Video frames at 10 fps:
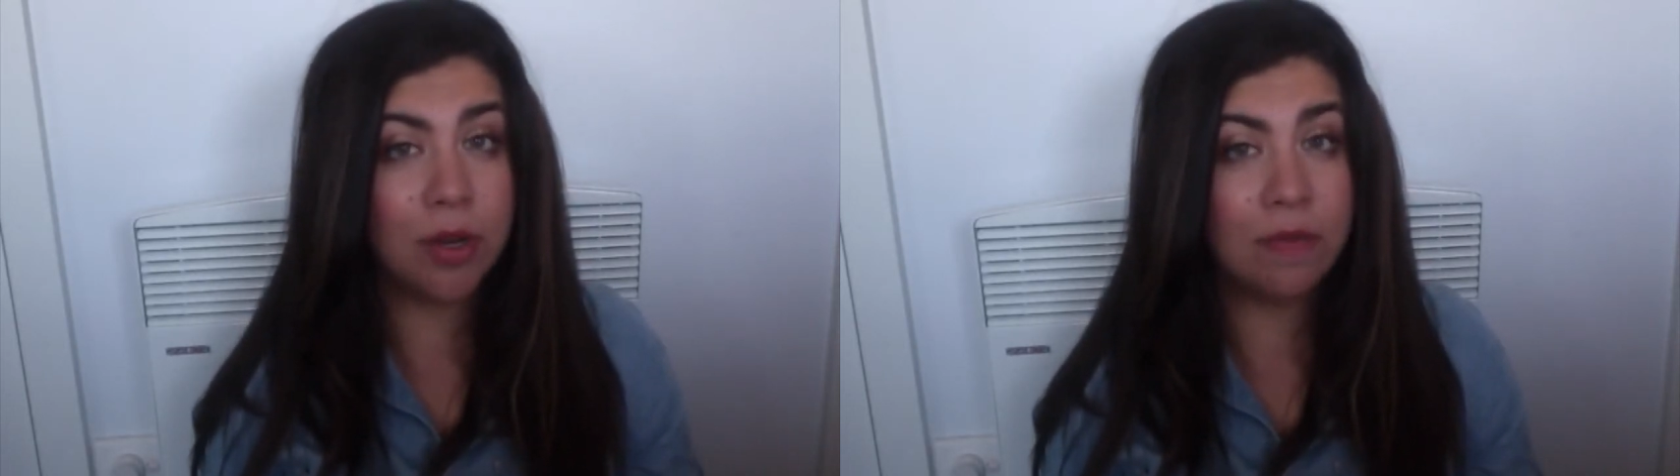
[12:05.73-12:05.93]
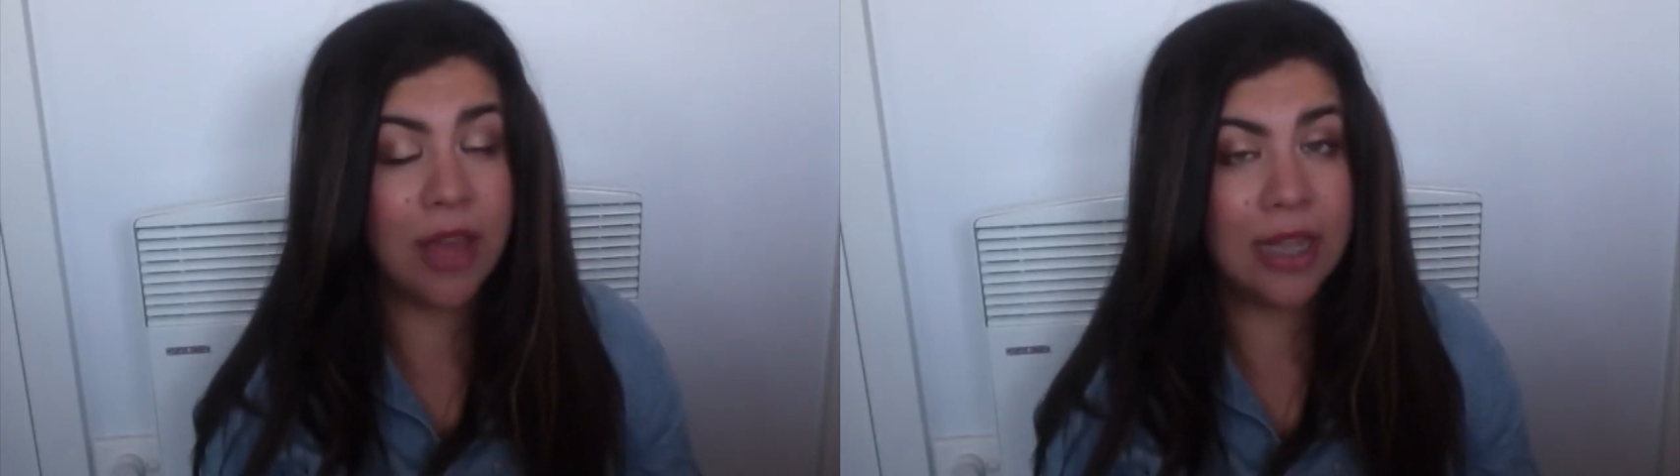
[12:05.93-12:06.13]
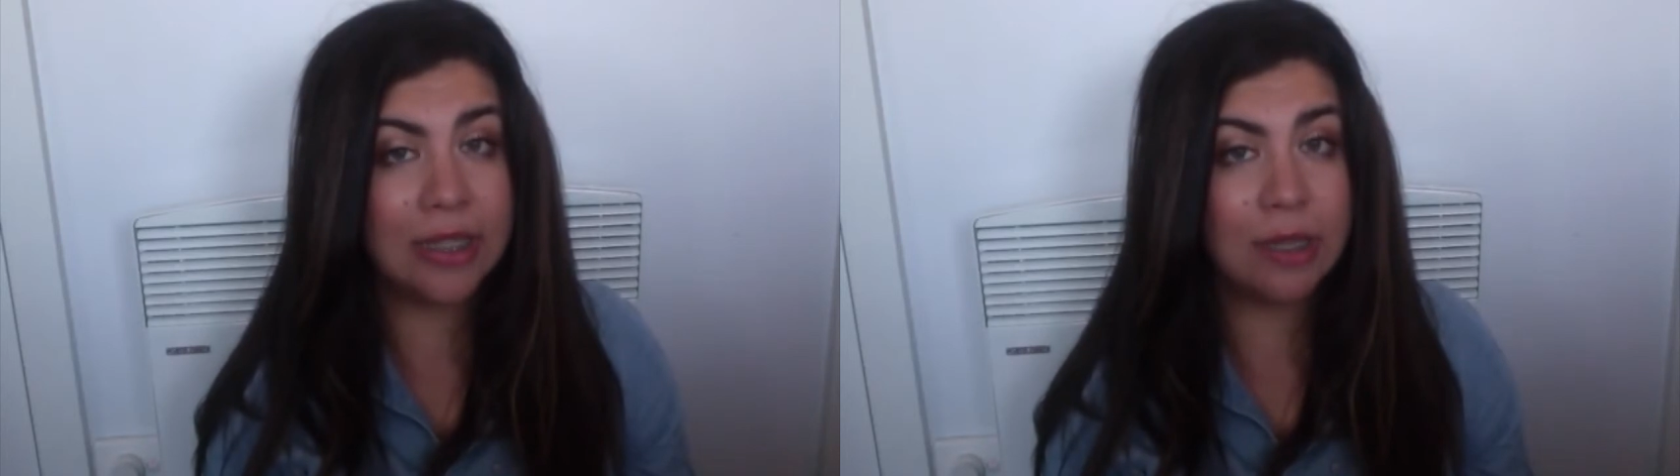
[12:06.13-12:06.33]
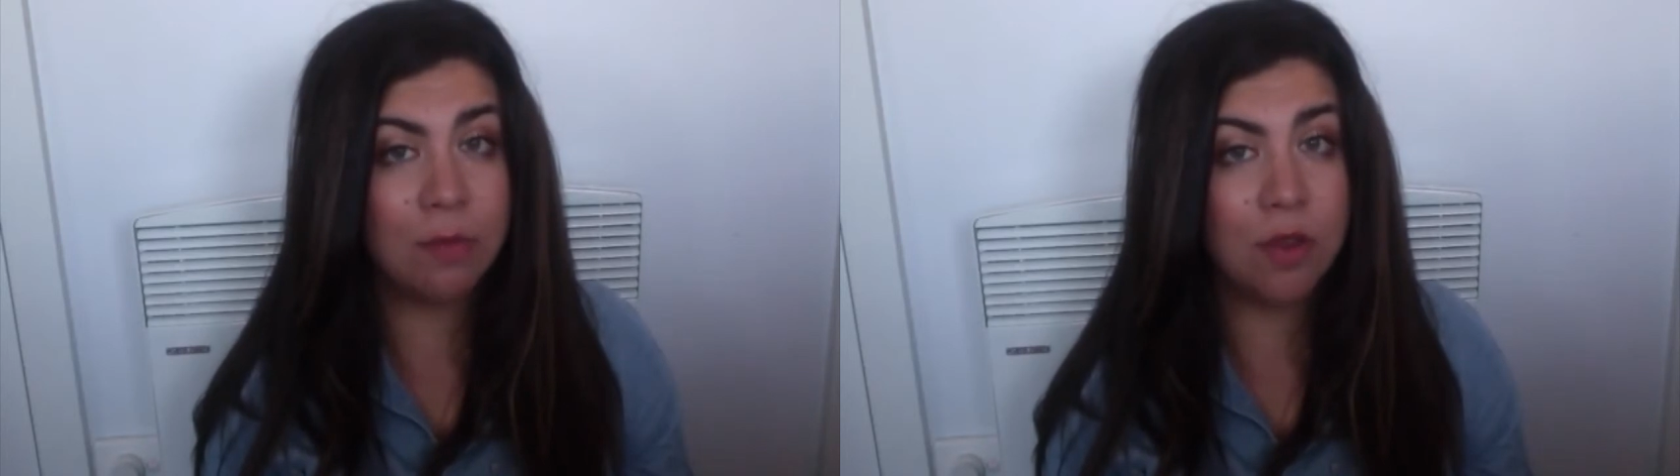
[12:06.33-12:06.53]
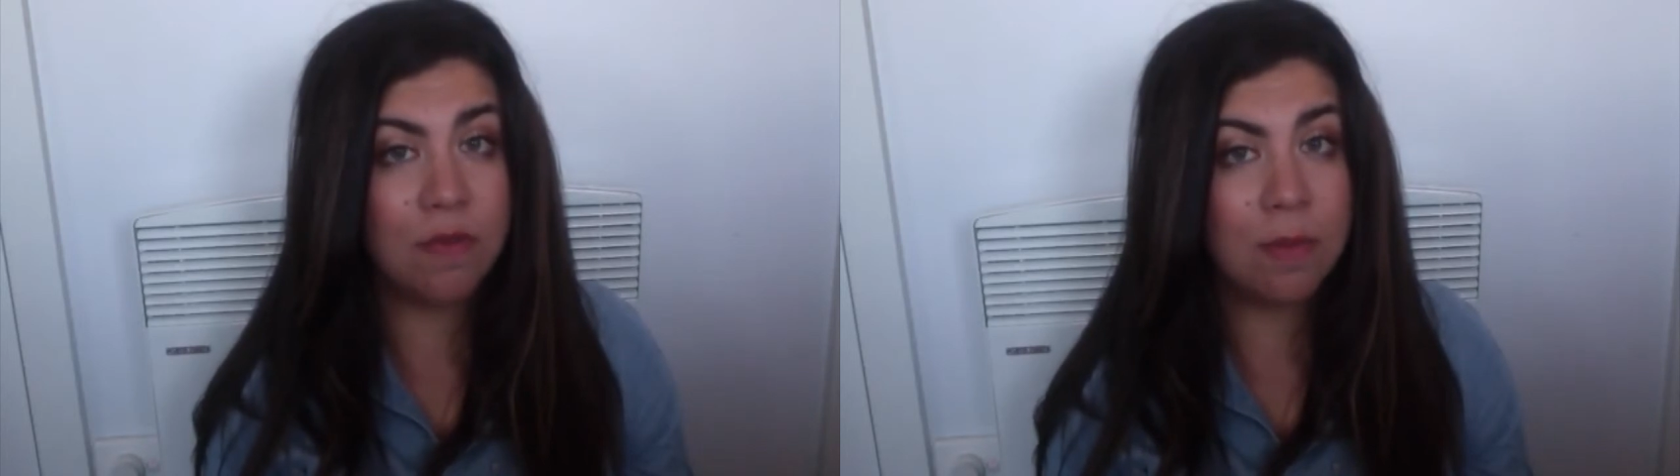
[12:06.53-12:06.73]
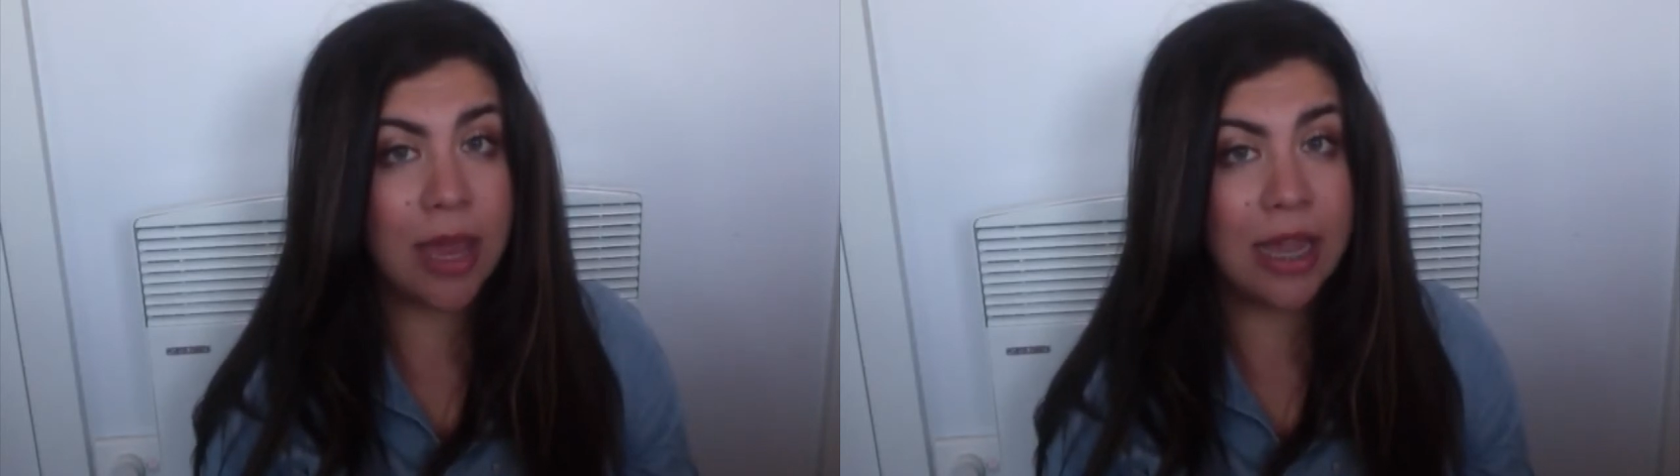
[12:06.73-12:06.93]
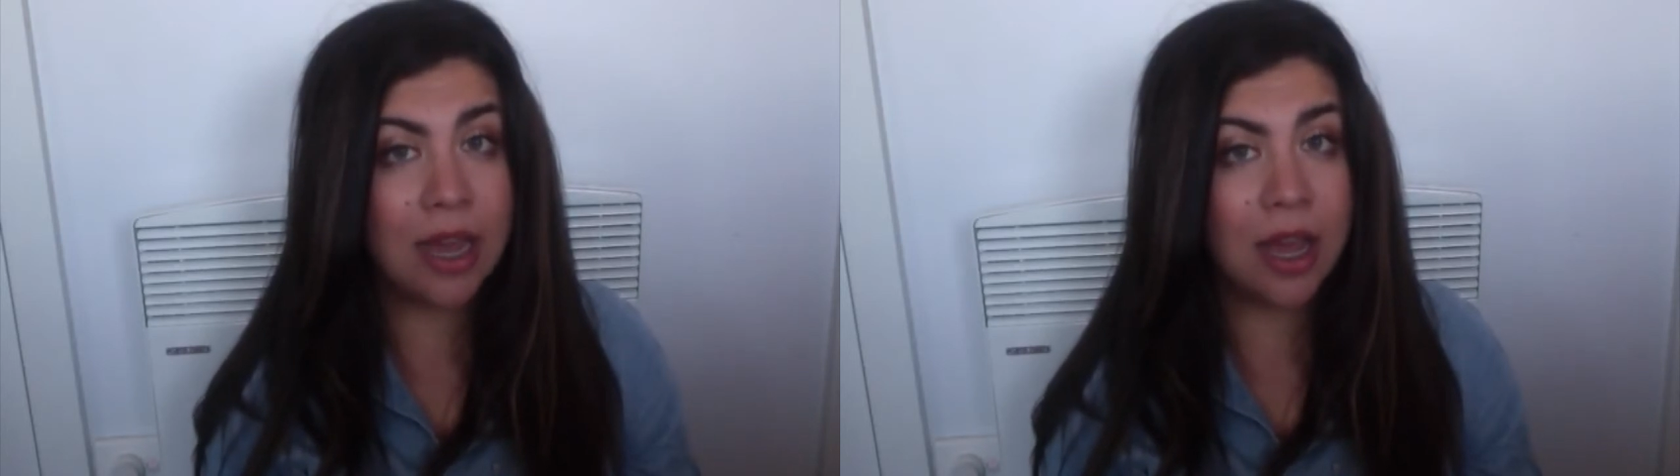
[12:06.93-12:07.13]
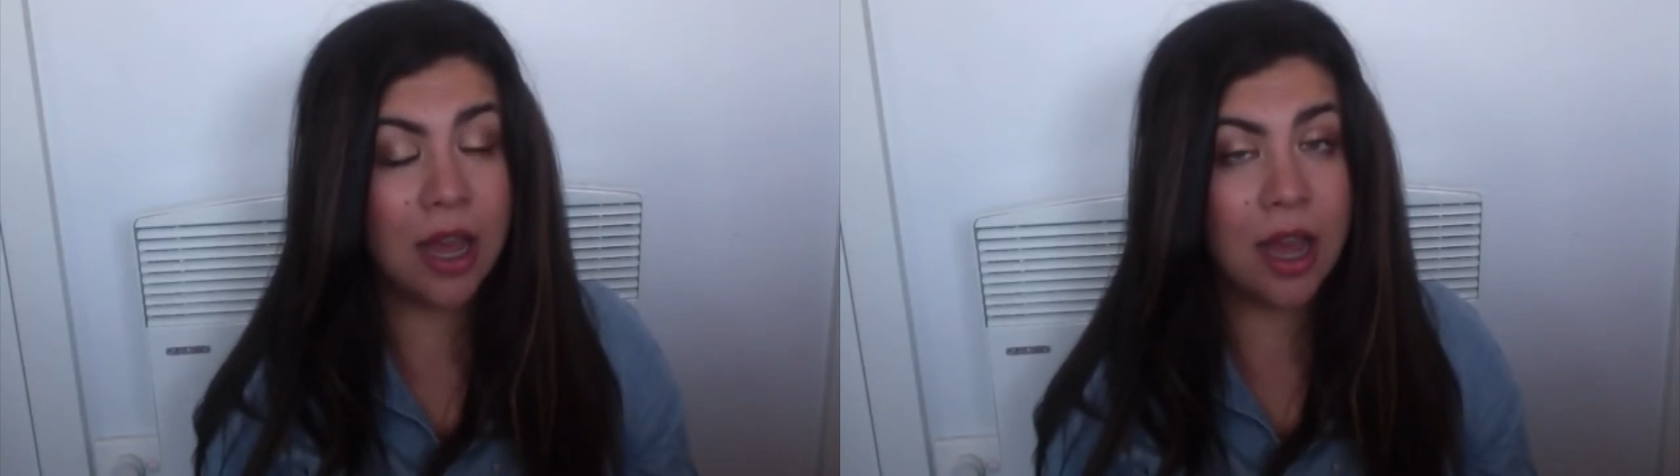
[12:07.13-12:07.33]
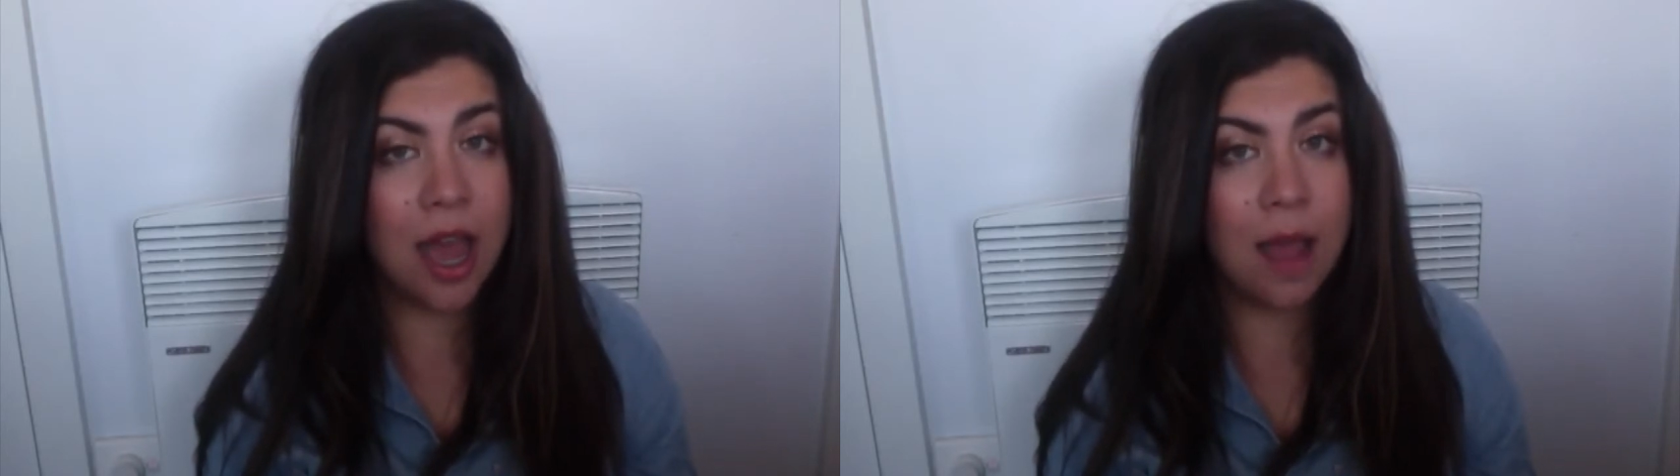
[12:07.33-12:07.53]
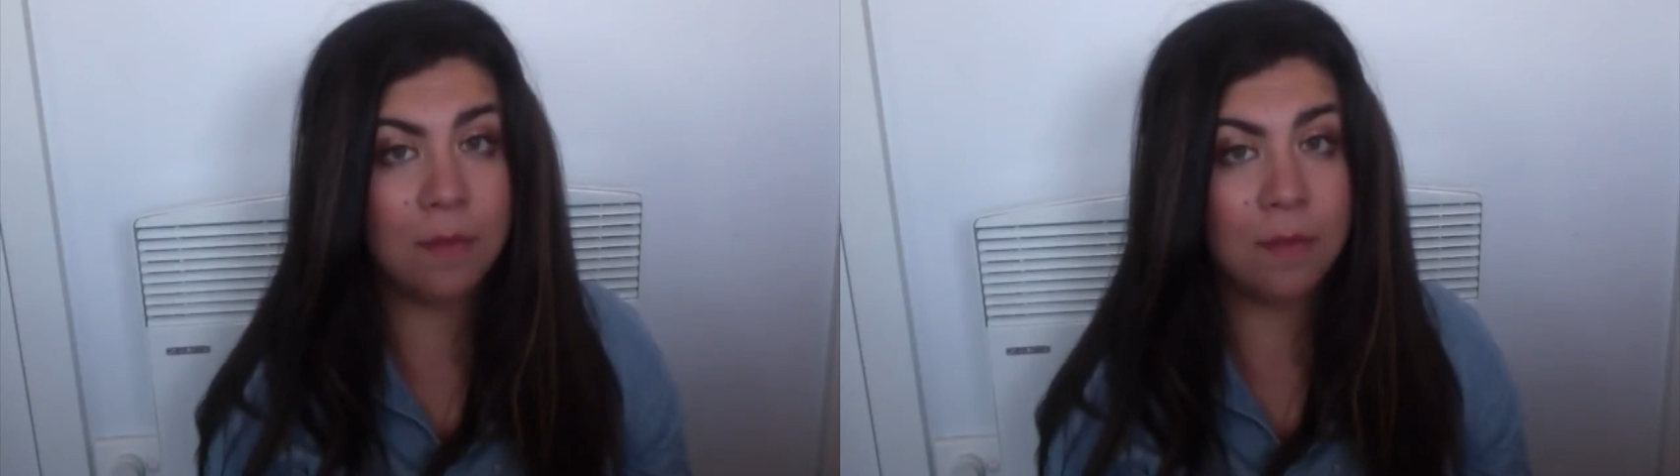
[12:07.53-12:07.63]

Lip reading: advanced than Movie Maker,